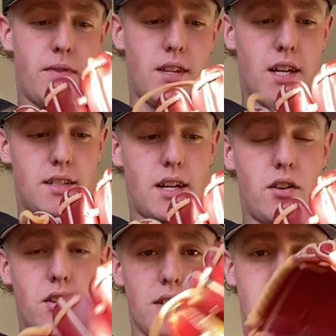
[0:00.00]
that's how
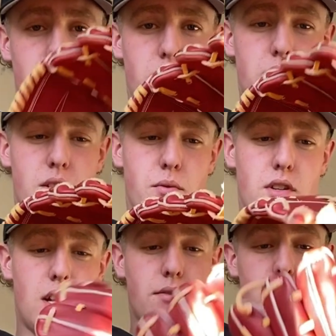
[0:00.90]
you can tell that this
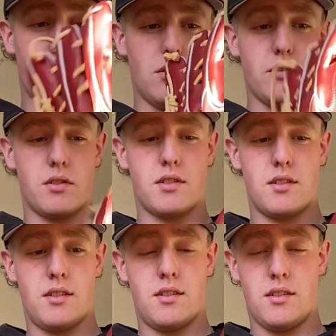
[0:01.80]
one, even though it looks
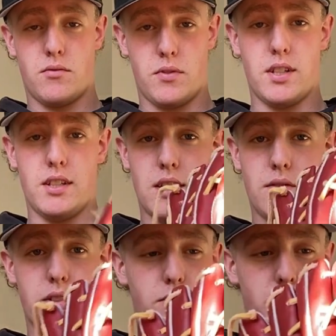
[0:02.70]
really
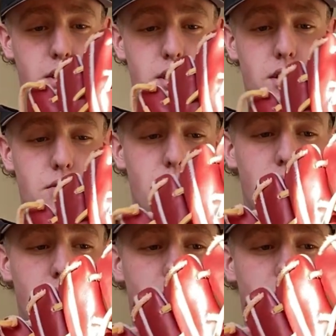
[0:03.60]
lovely, really good,